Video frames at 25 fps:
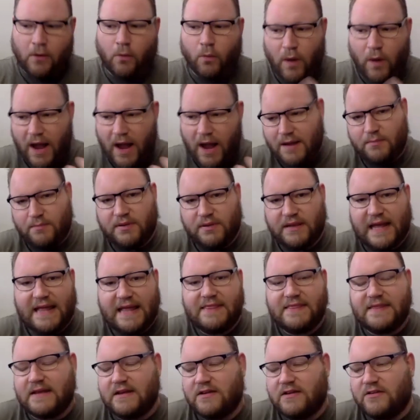why
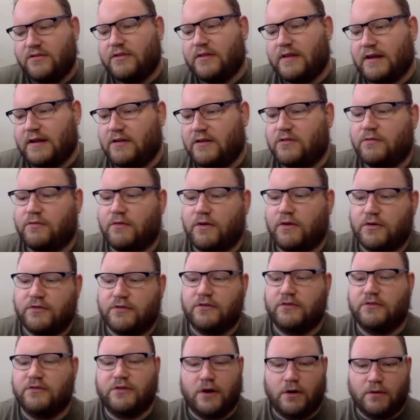implant these things
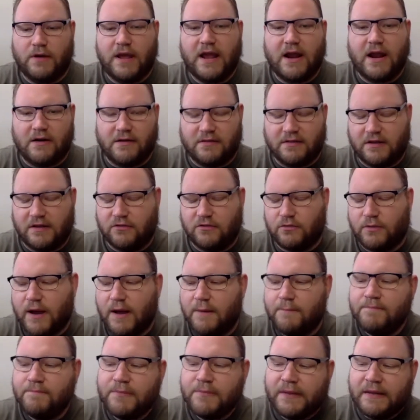versus, you know, carrying things
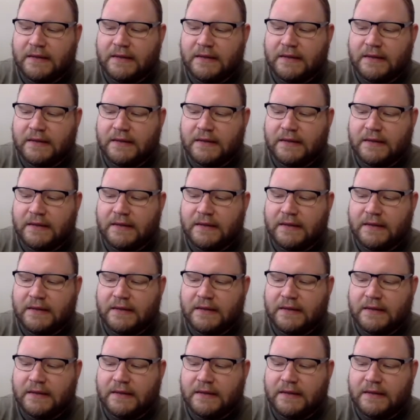around?